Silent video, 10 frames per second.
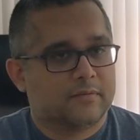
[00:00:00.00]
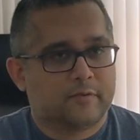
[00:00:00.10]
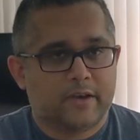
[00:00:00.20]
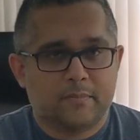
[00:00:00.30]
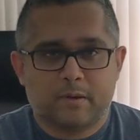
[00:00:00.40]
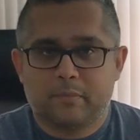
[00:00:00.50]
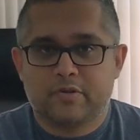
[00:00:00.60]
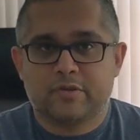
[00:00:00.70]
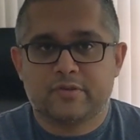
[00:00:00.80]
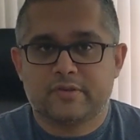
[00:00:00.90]
for any
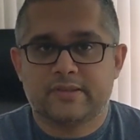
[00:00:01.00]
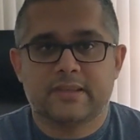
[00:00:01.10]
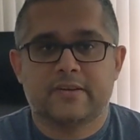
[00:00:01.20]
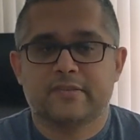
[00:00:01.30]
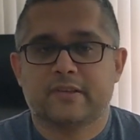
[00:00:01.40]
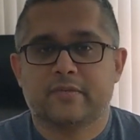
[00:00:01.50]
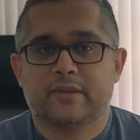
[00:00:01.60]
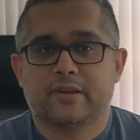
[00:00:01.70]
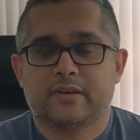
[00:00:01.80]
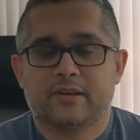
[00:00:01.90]
publishers or designers out
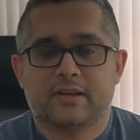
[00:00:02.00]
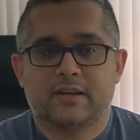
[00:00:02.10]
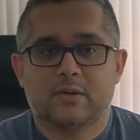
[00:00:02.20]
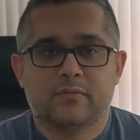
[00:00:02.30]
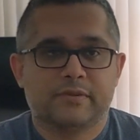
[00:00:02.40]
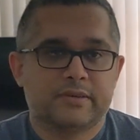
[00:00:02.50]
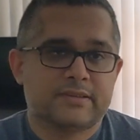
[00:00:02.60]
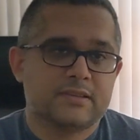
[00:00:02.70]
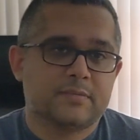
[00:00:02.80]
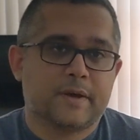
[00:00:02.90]
there, hopefully
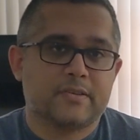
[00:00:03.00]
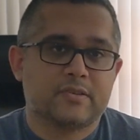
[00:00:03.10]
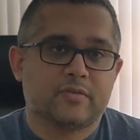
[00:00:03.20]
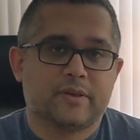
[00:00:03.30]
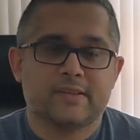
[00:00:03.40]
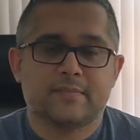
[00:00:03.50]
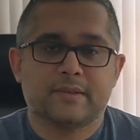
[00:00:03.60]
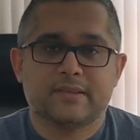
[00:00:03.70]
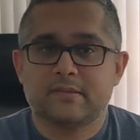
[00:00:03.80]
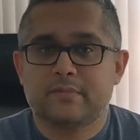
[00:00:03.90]
this inspires you to create
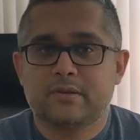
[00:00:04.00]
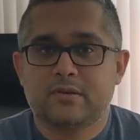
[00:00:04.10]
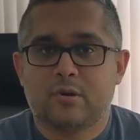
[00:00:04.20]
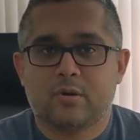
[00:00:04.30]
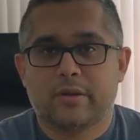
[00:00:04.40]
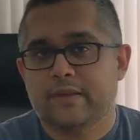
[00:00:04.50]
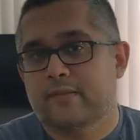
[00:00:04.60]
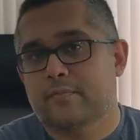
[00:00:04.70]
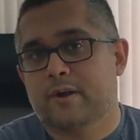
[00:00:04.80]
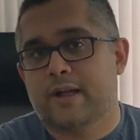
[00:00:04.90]
something similar, or
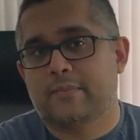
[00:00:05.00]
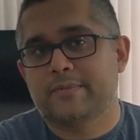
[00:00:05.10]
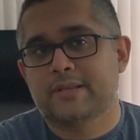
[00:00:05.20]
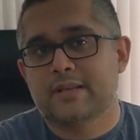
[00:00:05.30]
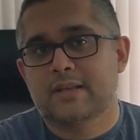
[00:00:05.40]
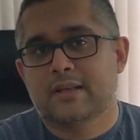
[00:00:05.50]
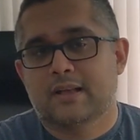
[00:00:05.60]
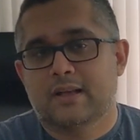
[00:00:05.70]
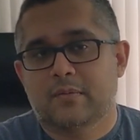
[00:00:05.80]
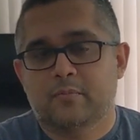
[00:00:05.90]
even perhaps
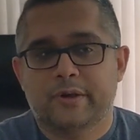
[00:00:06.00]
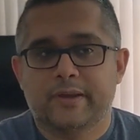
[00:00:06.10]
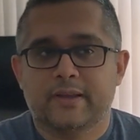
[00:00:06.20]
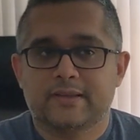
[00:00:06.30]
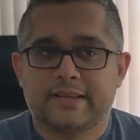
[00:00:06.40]
bring a